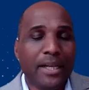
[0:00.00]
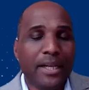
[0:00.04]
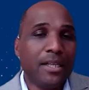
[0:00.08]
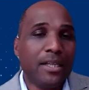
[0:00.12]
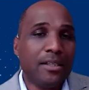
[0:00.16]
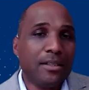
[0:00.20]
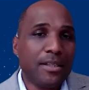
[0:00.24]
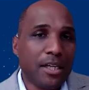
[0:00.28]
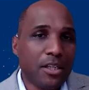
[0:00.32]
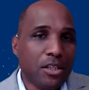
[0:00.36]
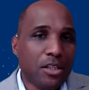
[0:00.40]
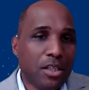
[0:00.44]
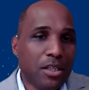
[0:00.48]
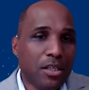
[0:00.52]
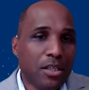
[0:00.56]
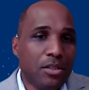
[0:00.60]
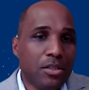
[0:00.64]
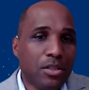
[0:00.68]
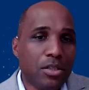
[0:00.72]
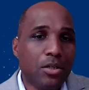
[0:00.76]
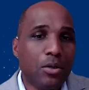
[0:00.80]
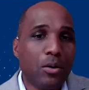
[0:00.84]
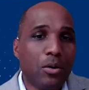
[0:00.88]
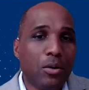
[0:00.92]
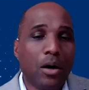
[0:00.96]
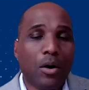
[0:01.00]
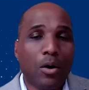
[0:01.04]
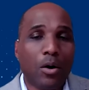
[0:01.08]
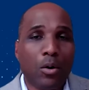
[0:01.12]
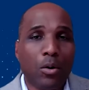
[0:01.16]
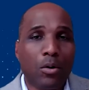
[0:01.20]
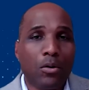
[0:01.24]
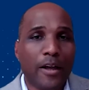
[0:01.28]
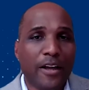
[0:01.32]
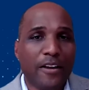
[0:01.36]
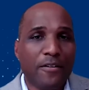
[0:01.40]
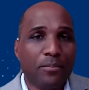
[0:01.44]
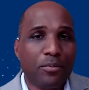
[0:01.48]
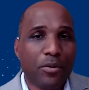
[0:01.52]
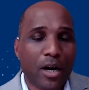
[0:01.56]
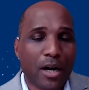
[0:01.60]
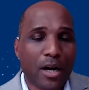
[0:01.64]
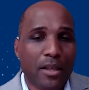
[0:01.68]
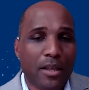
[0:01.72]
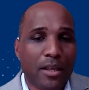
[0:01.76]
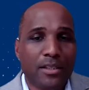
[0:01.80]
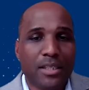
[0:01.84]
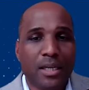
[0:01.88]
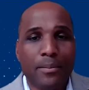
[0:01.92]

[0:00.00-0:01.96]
in addition to our whole life products,